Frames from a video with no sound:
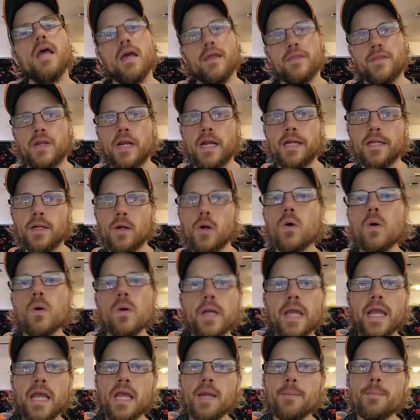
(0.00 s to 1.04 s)
Then I did a whole
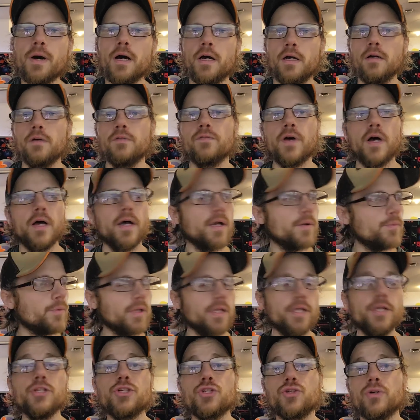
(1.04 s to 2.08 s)
game of
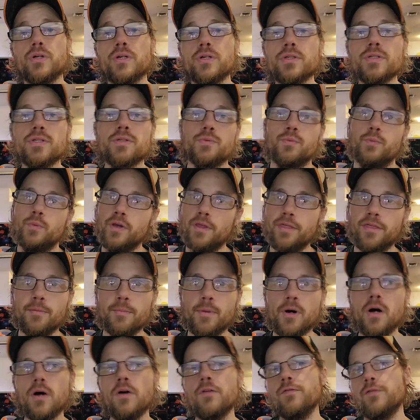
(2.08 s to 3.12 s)
release drills with the
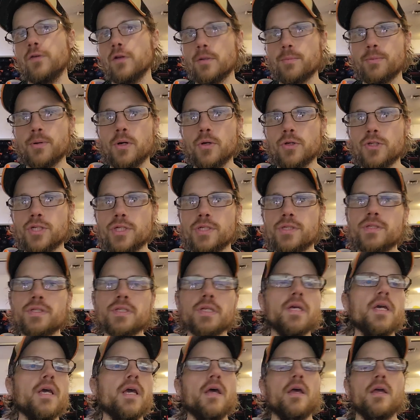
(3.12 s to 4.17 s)
ball, full approaches,
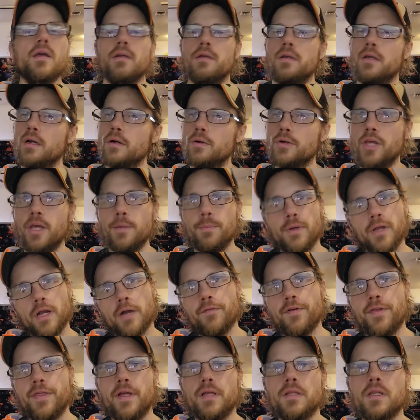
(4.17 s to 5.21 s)
you know, keeping
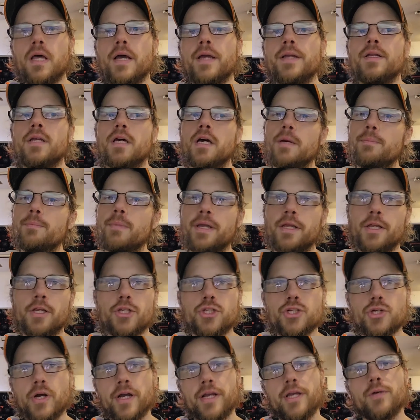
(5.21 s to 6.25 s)
everything lined up, making
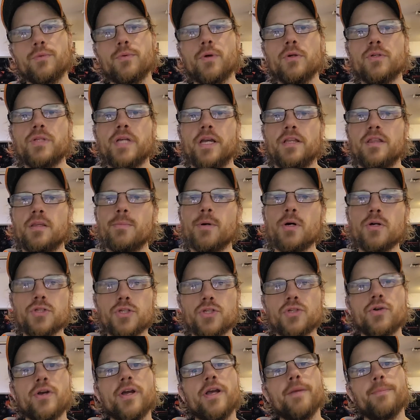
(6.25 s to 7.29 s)
sure I could rotate the ball
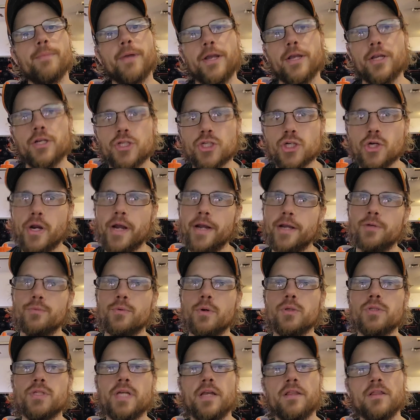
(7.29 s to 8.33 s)
straight, making sure I could
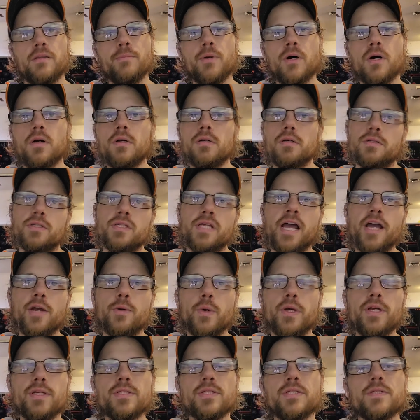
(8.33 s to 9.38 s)
rotate the ball
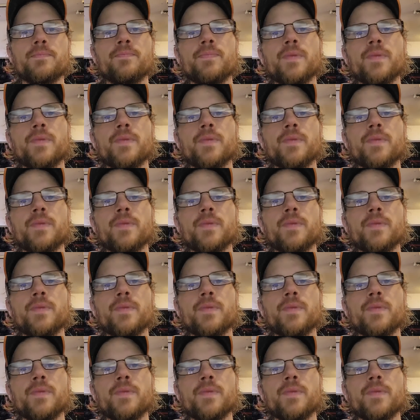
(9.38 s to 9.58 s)
sideways.